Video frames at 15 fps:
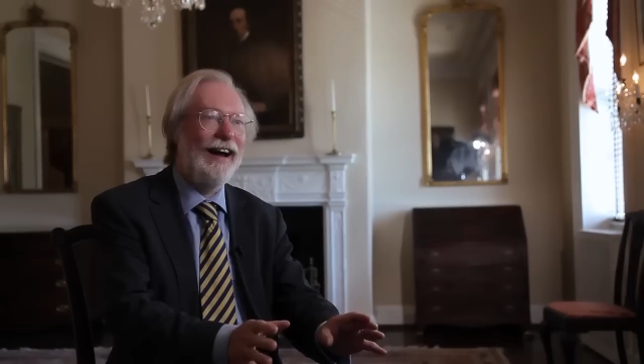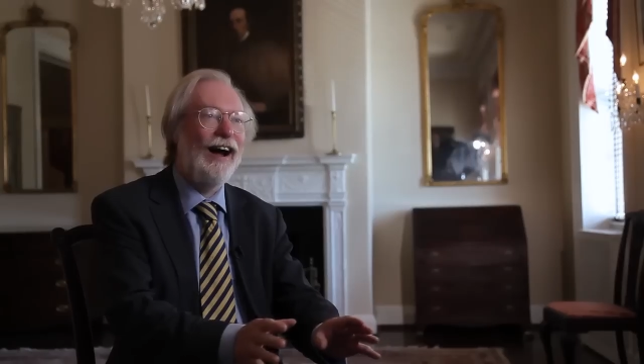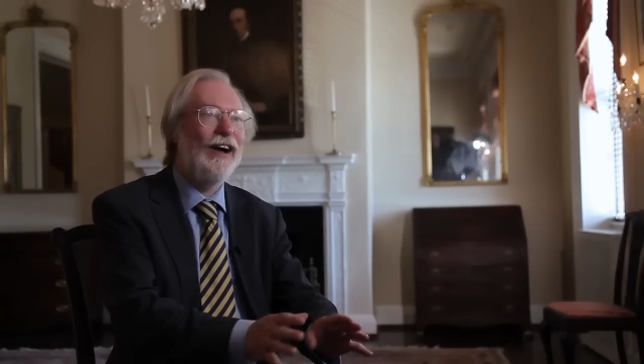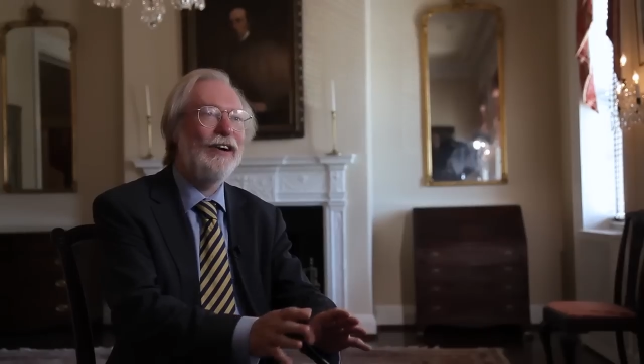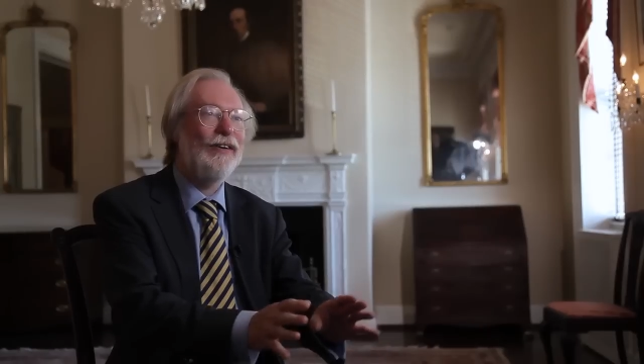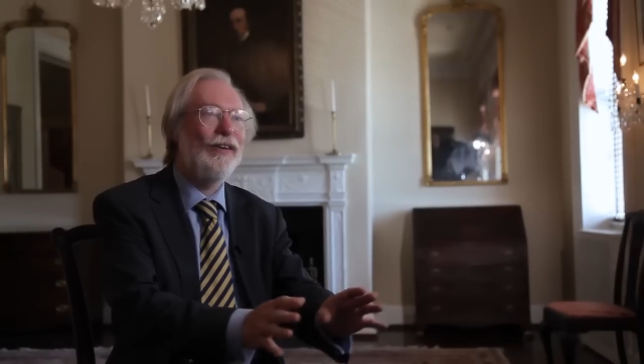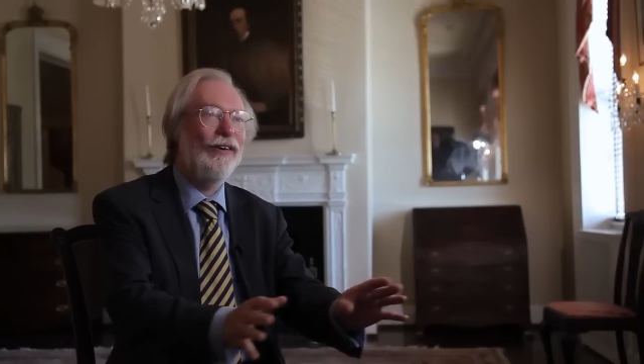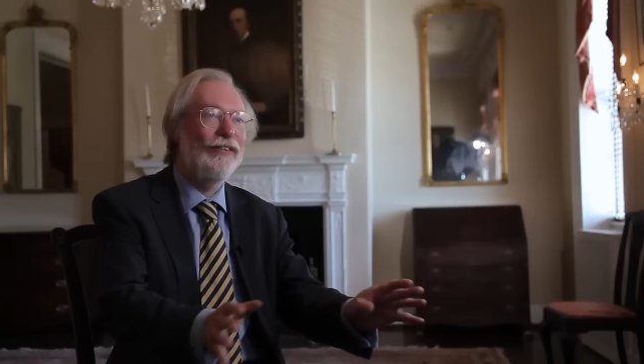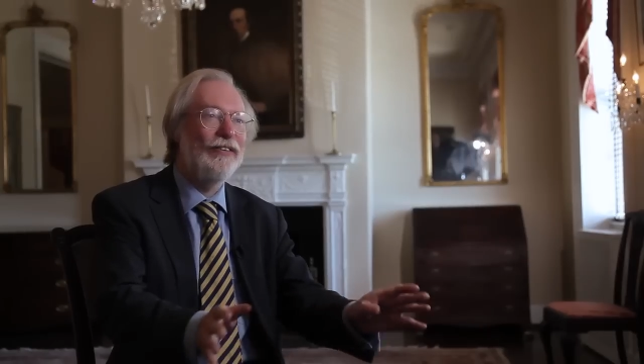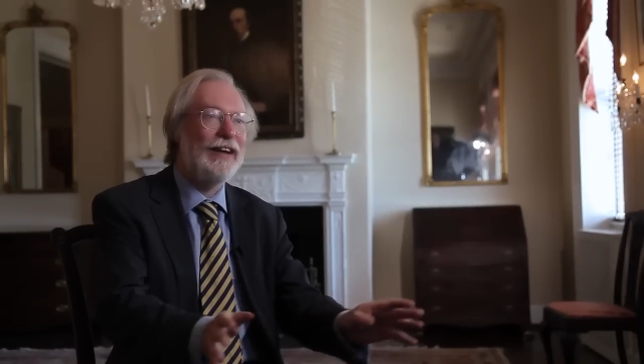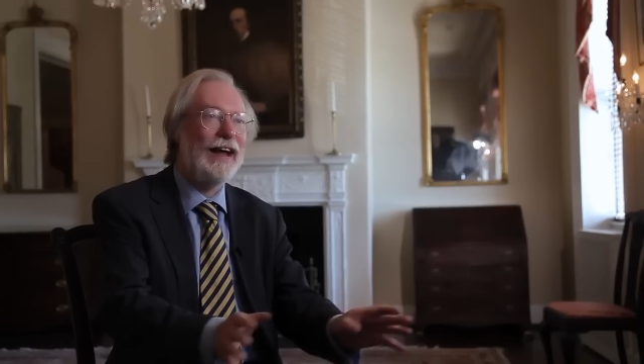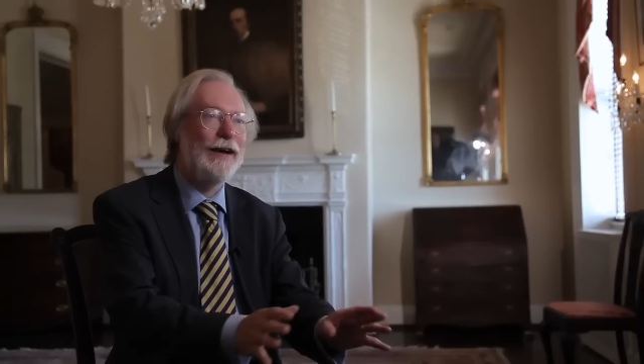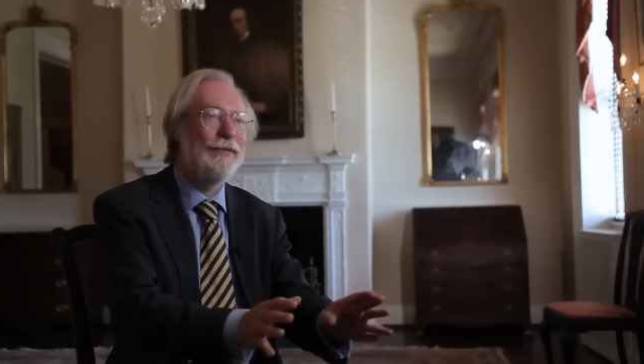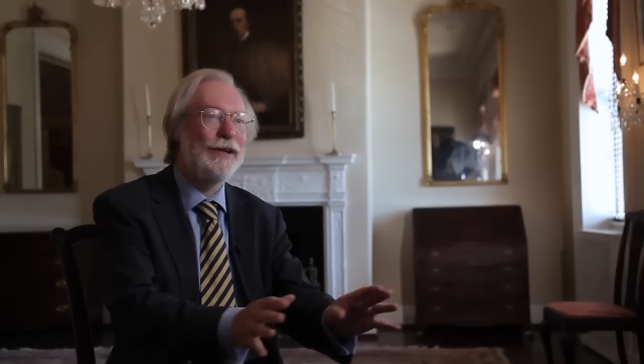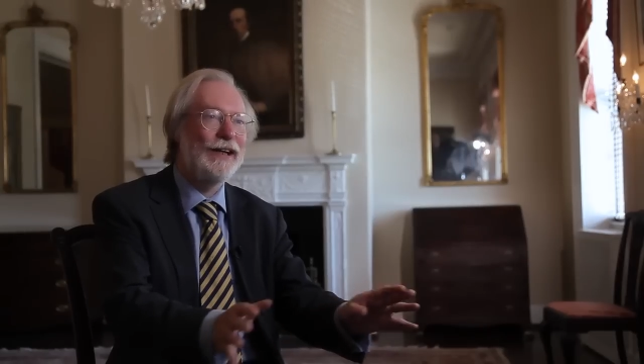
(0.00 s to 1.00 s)

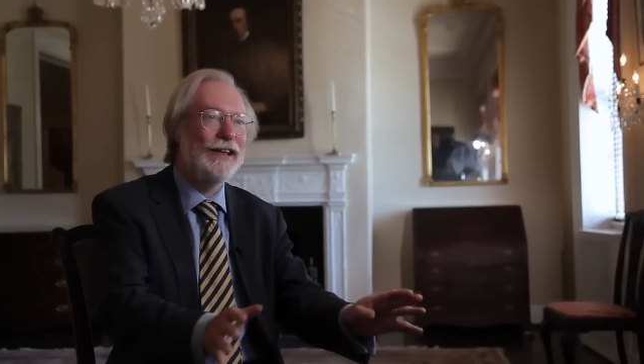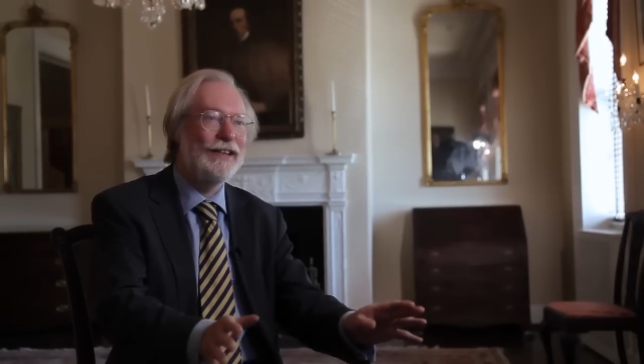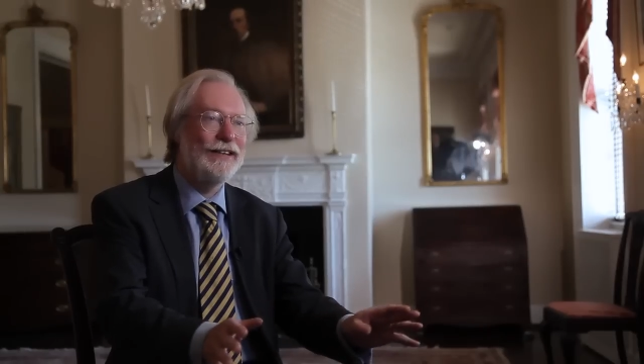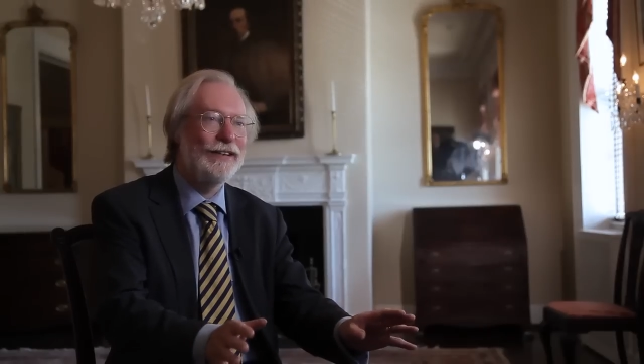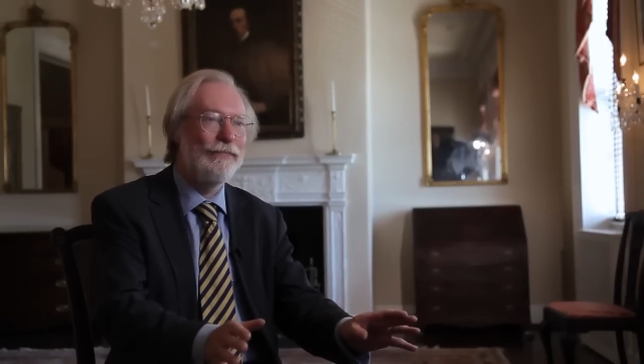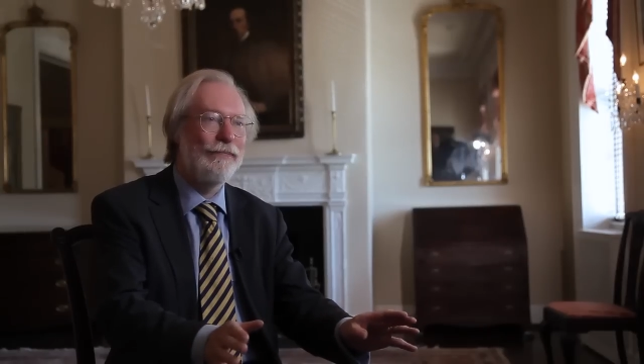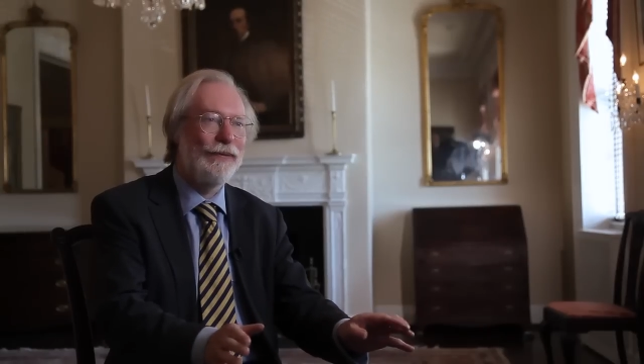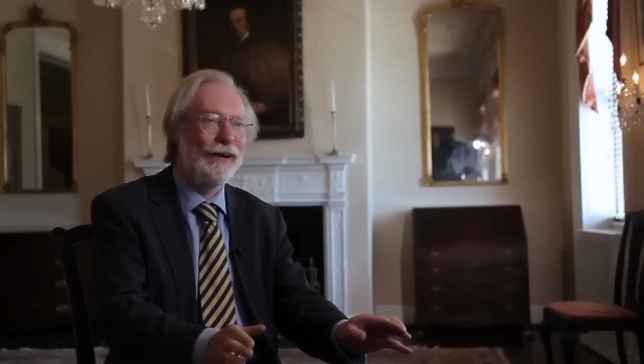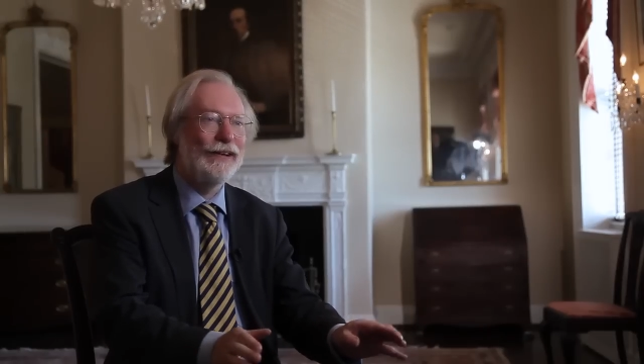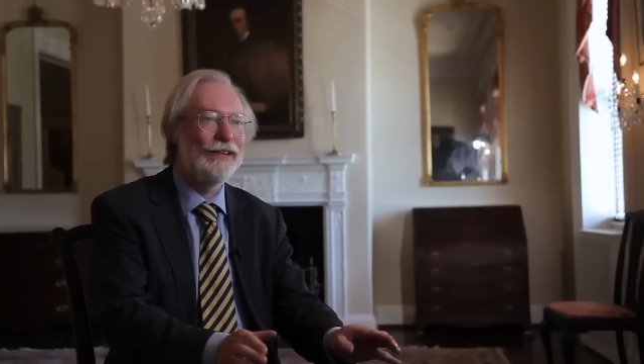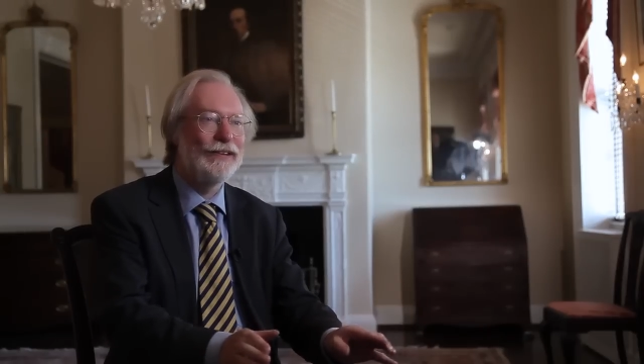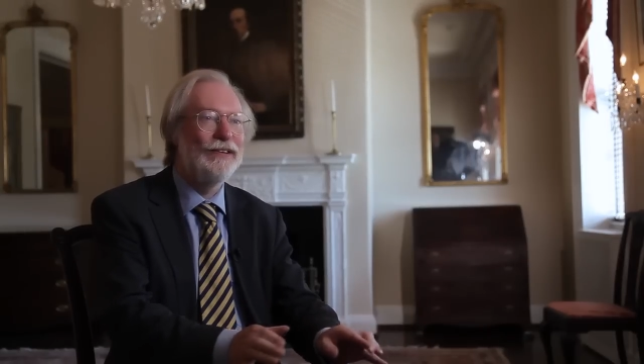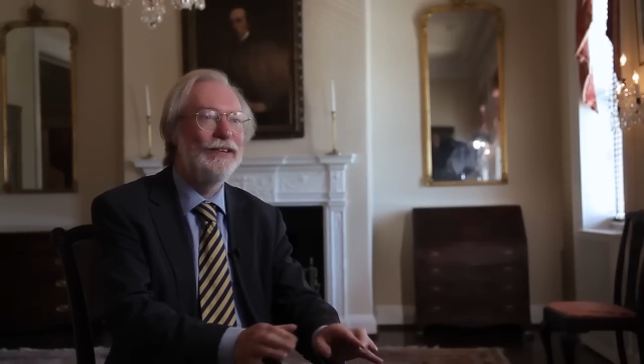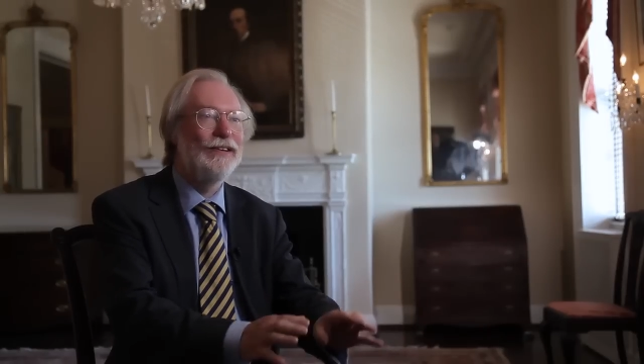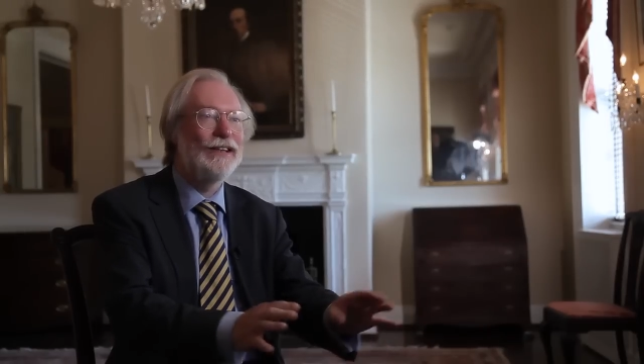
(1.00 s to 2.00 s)
uncontaminated by the
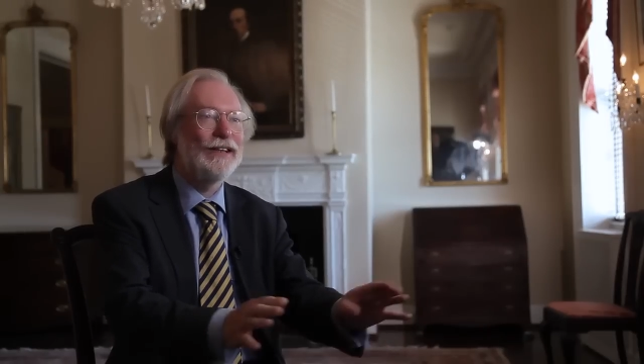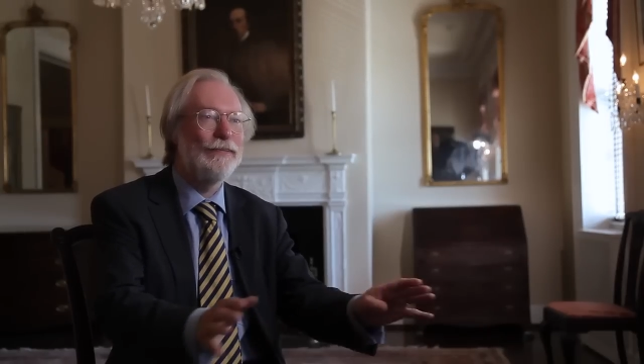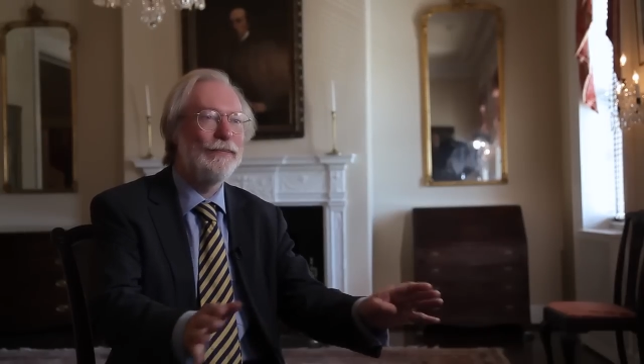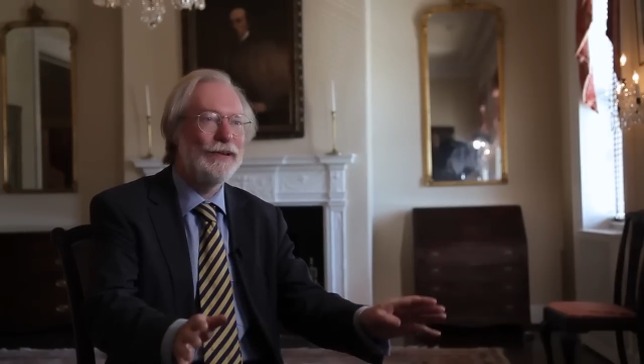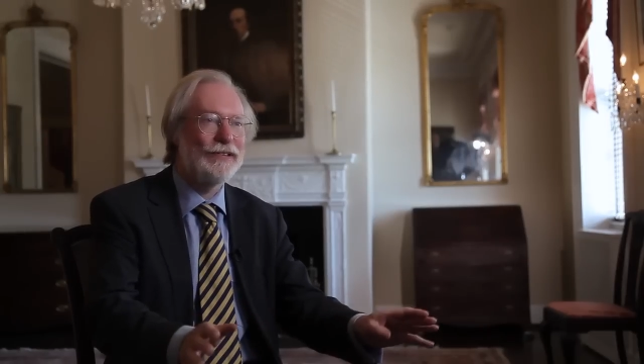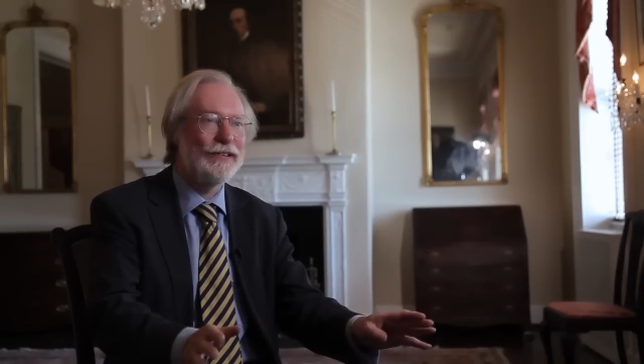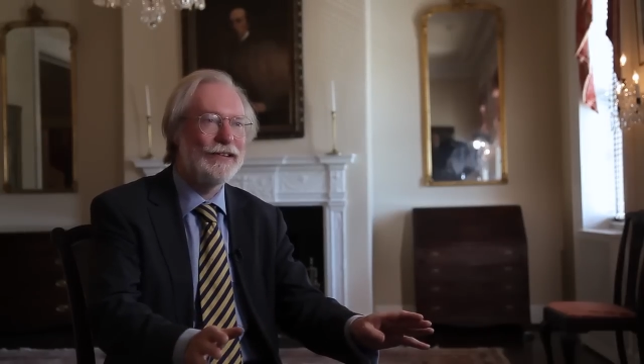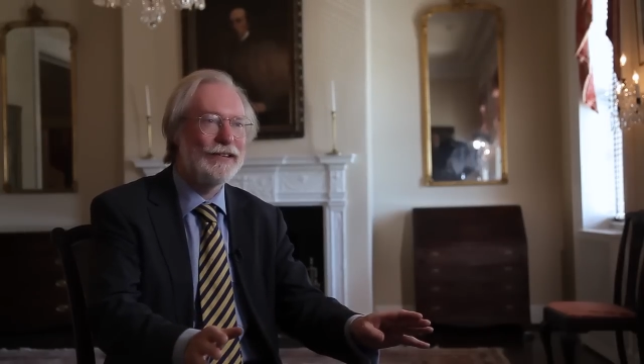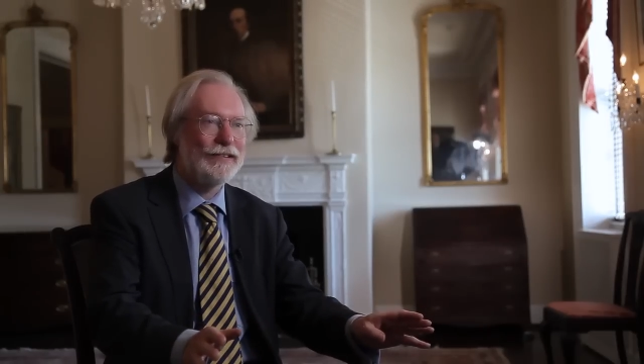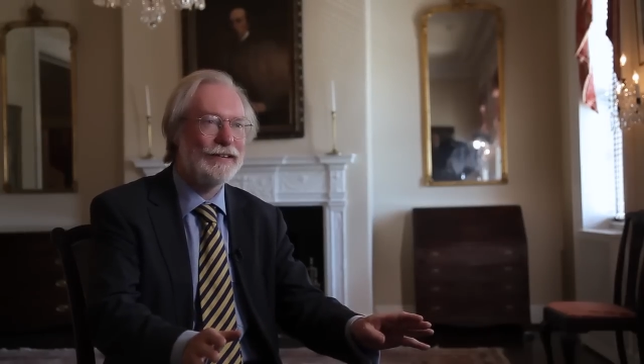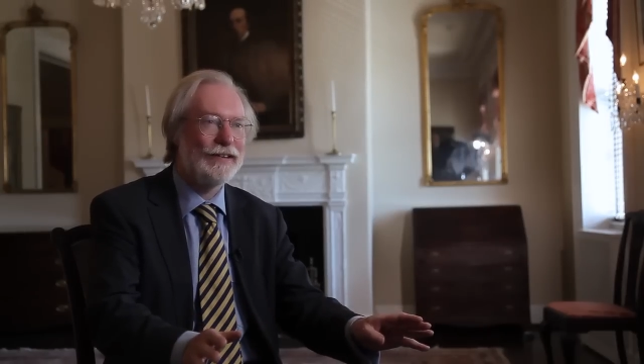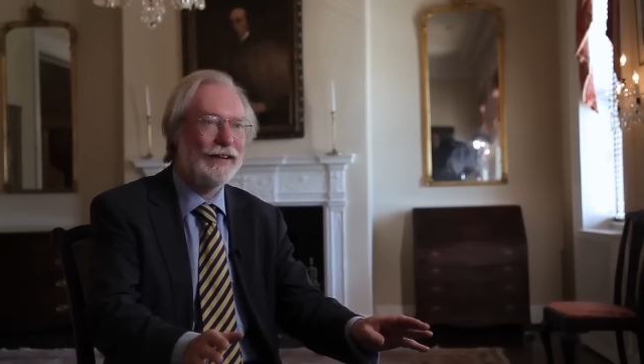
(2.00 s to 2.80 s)
dirty business